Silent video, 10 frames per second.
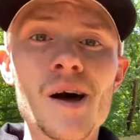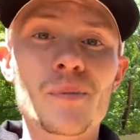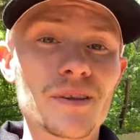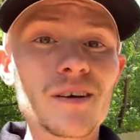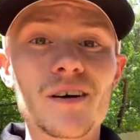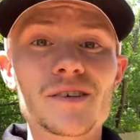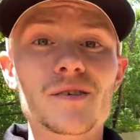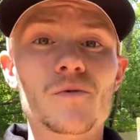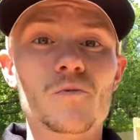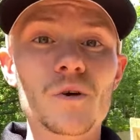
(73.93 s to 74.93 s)
But then it
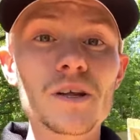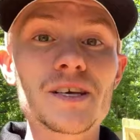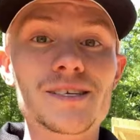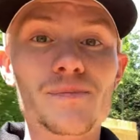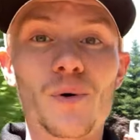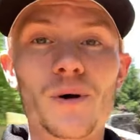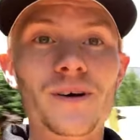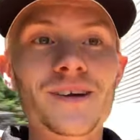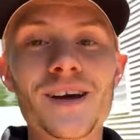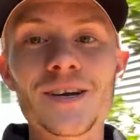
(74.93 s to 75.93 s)
also really is
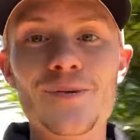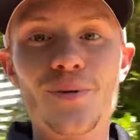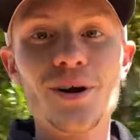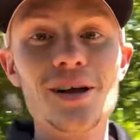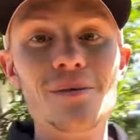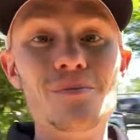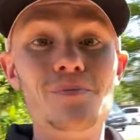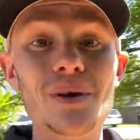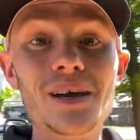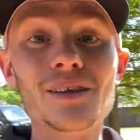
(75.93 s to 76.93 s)
important to bring in
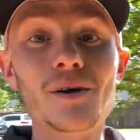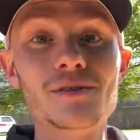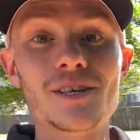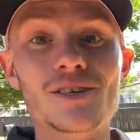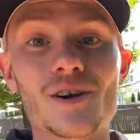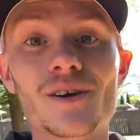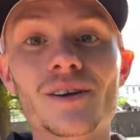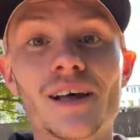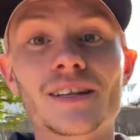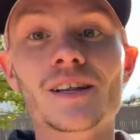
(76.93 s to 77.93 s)
big loads of dirt
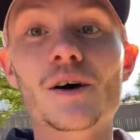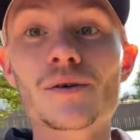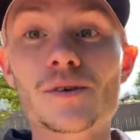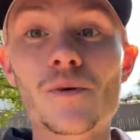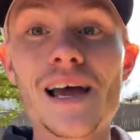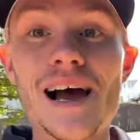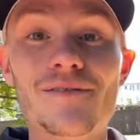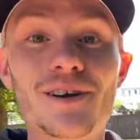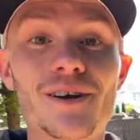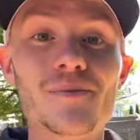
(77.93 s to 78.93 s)
like the loads that we
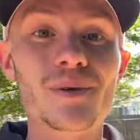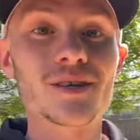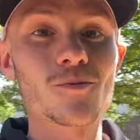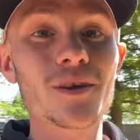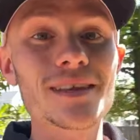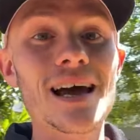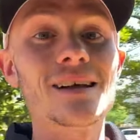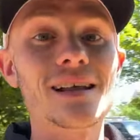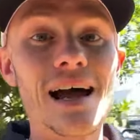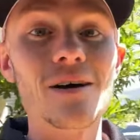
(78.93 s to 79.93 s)
have here, because what that
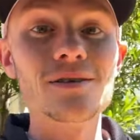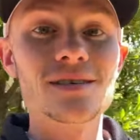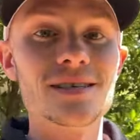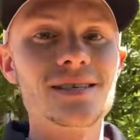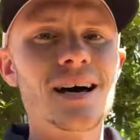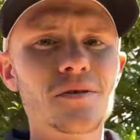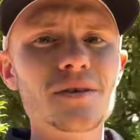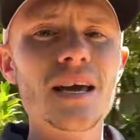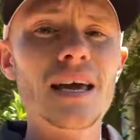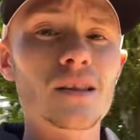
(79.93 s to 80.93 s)
allows is not
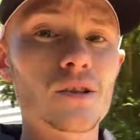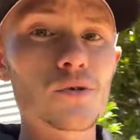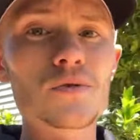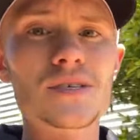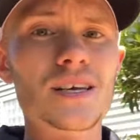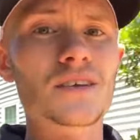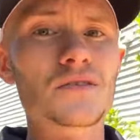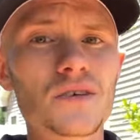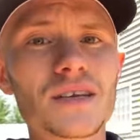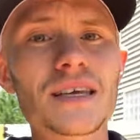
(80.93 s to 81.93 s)
only a loose and
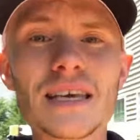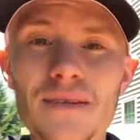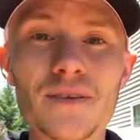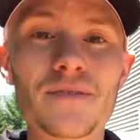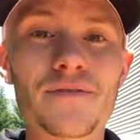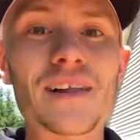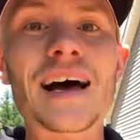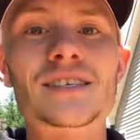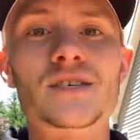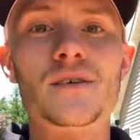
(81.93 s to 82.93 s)
good, even
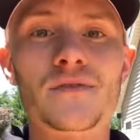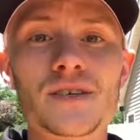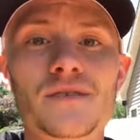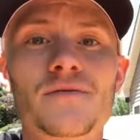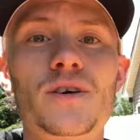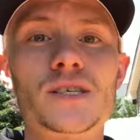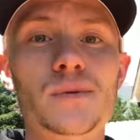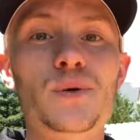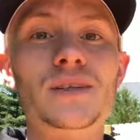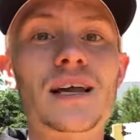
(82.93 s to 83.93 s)
flat surface for us to
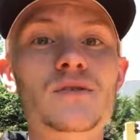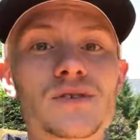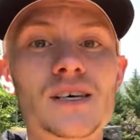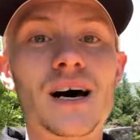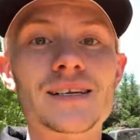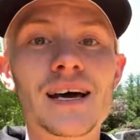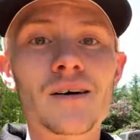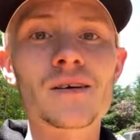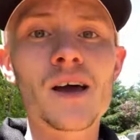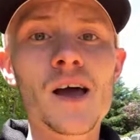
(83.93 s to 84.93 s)
put that new sod
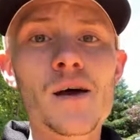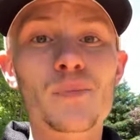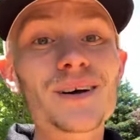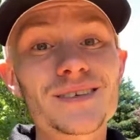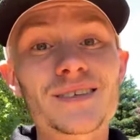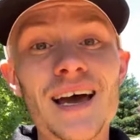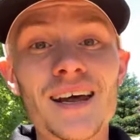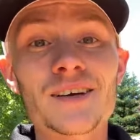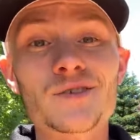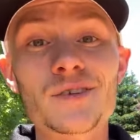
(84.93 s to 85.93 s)
down, but that
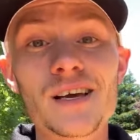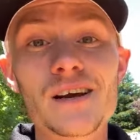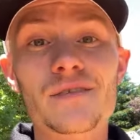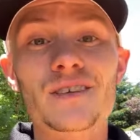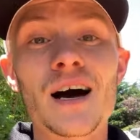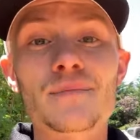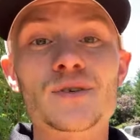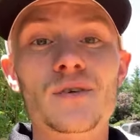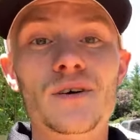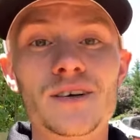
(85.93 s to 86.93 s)
extra layer of
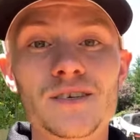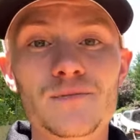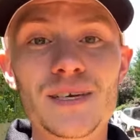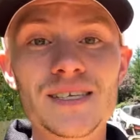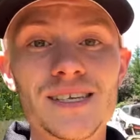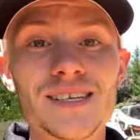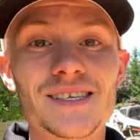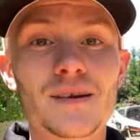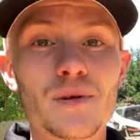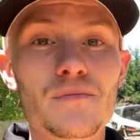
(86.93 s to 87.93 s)
topsoil also means that it's
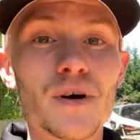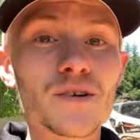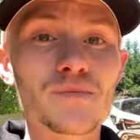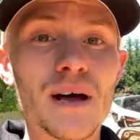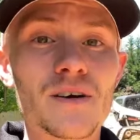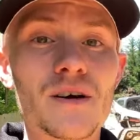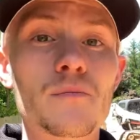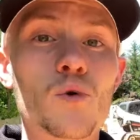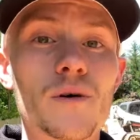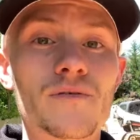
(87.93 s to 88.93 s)
going to be much better and
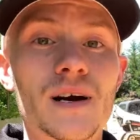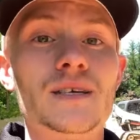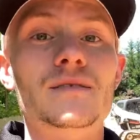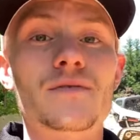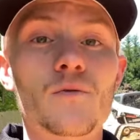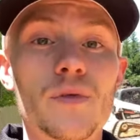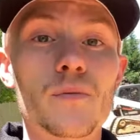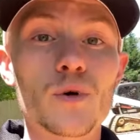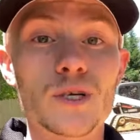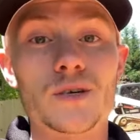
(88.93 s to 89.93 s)
more effective with
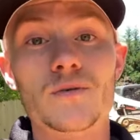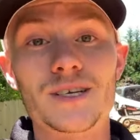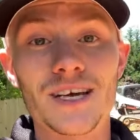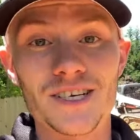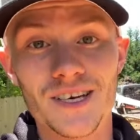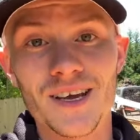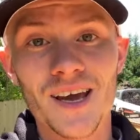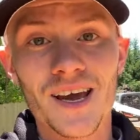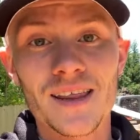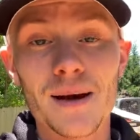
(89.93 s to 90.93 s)
moisture retention.
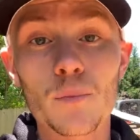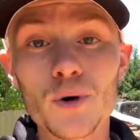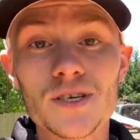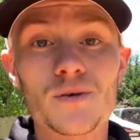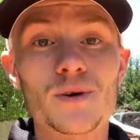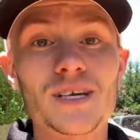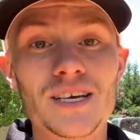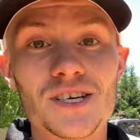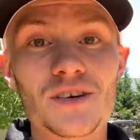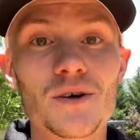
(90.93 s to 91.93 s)
That moisture
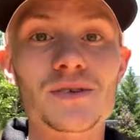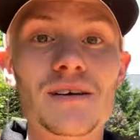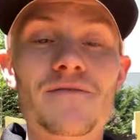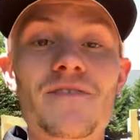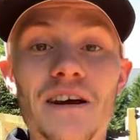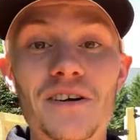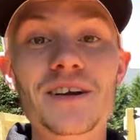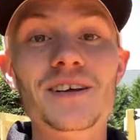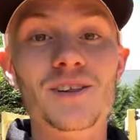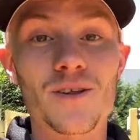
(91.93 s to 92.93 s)
retention goes a
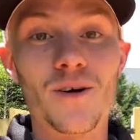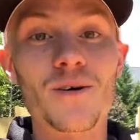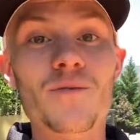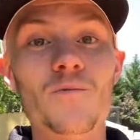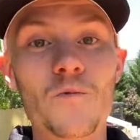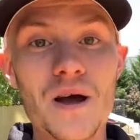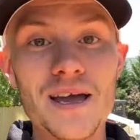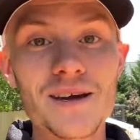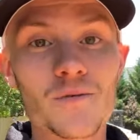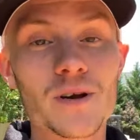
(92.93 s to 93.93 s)
very long
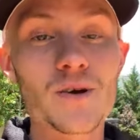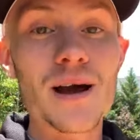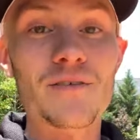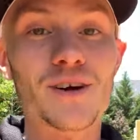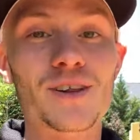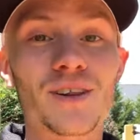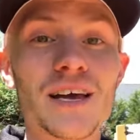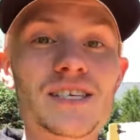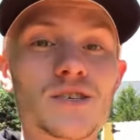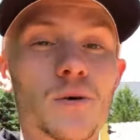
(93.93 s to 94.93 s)
way. When you have a
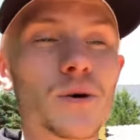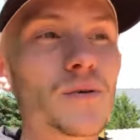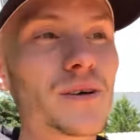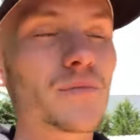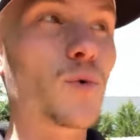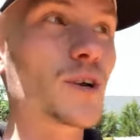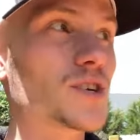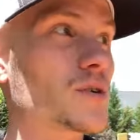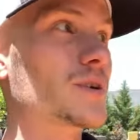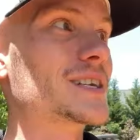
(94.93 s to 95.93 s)
clay soil and
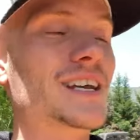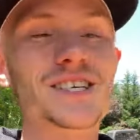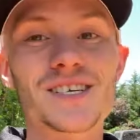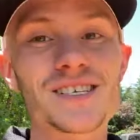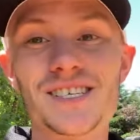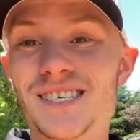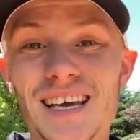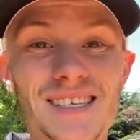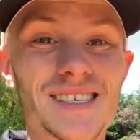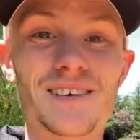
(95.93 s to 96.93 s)
moisture retention just
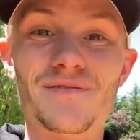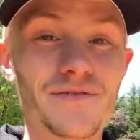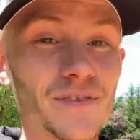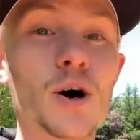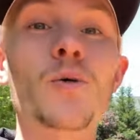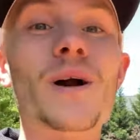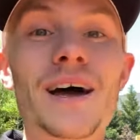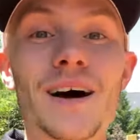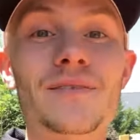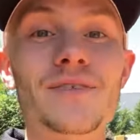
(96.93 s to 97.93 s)
tends to flow
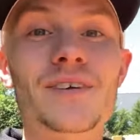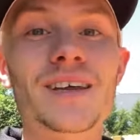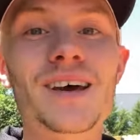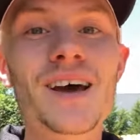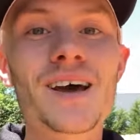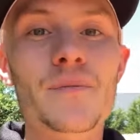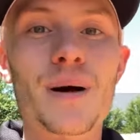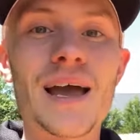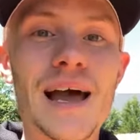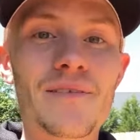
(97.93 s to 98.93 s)
right off of it,
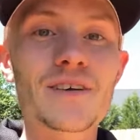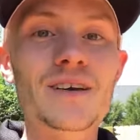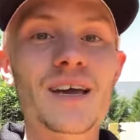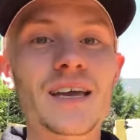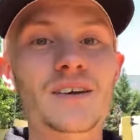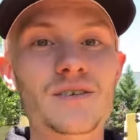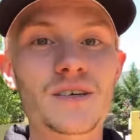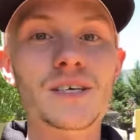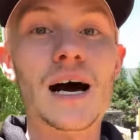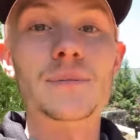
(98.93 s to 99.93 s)
by having a
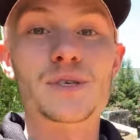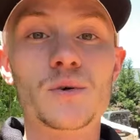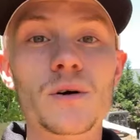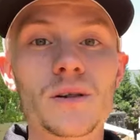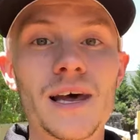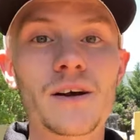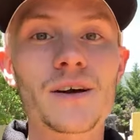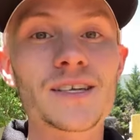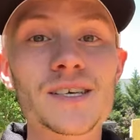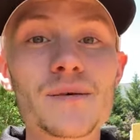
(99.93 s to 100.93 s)
good topsoil layer,
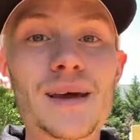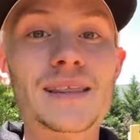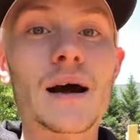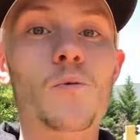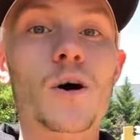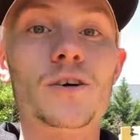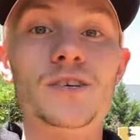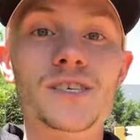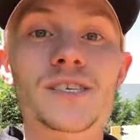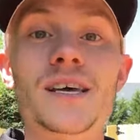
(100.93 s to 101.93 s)
it's going to make that water
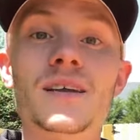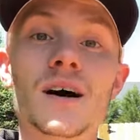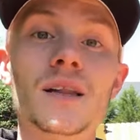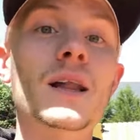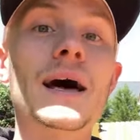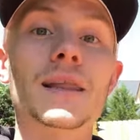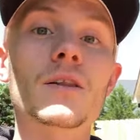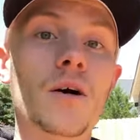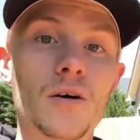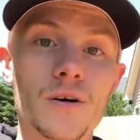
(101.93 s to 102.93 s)
sit a lot
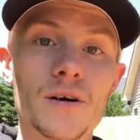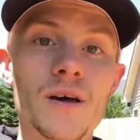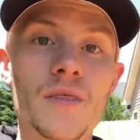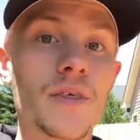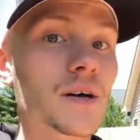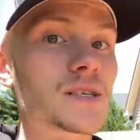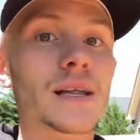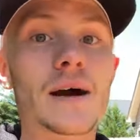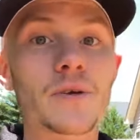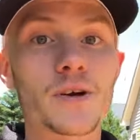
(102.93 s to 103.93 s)
longer, thus
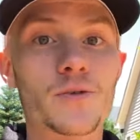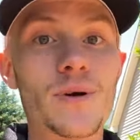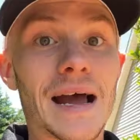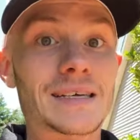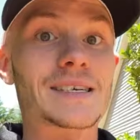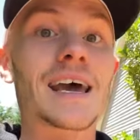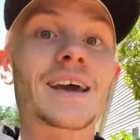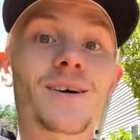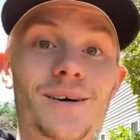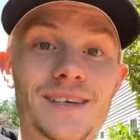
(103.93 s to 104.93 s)
allowing your grass to
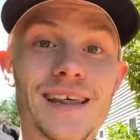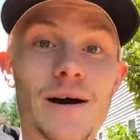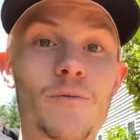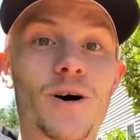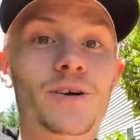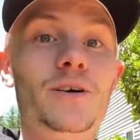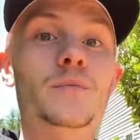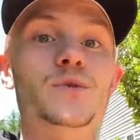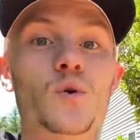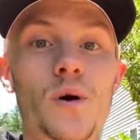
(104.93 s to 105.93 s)
hang on to that water and
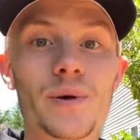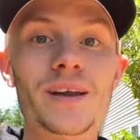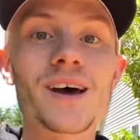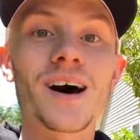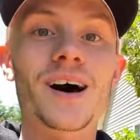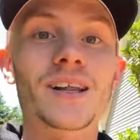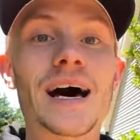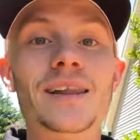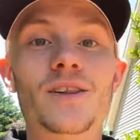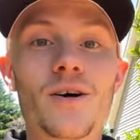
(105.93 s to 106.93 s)
absorb it a
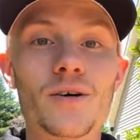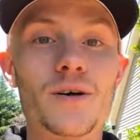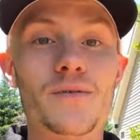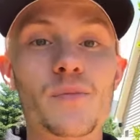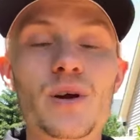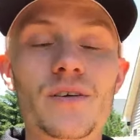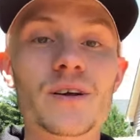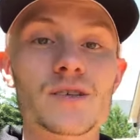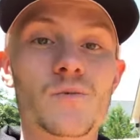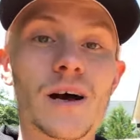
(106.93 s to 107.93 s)
lot longer of a
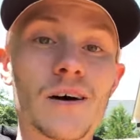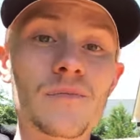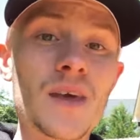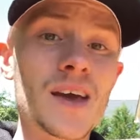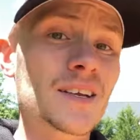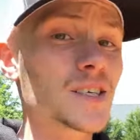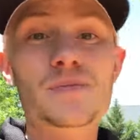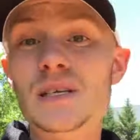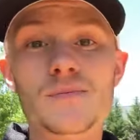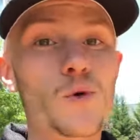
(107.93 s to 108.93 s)
period as well. It just
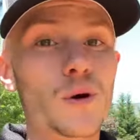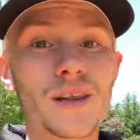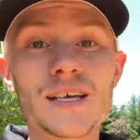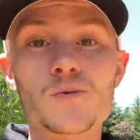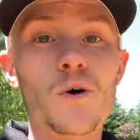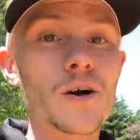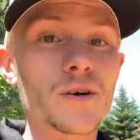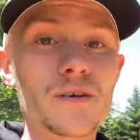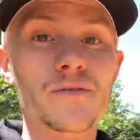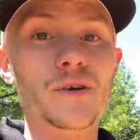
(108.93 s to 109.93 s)
means less
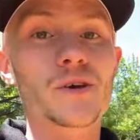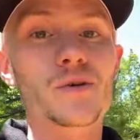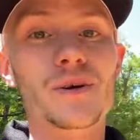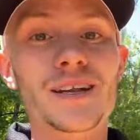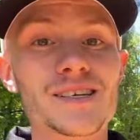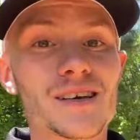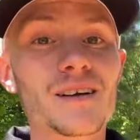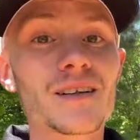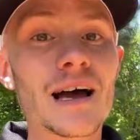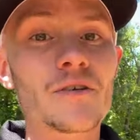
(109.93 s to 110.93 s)
watering for you, and it's going
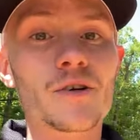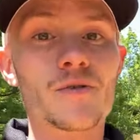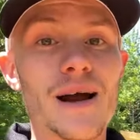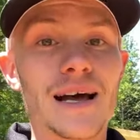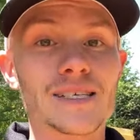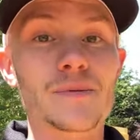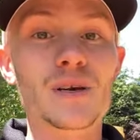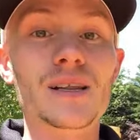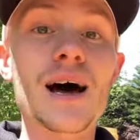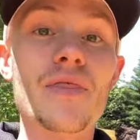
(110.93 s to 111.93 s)
to allow your grass to be
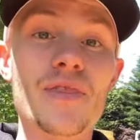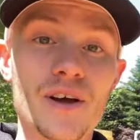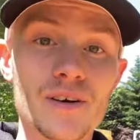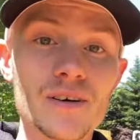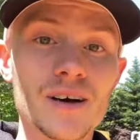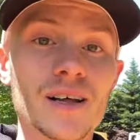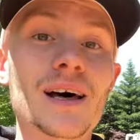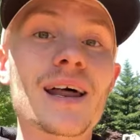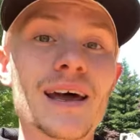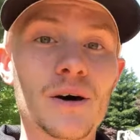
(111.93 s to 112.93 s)
a lot thicker, a
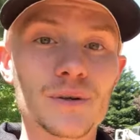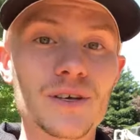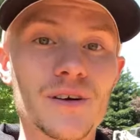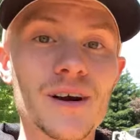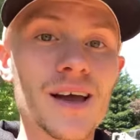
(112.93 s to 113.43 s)
lot healthier,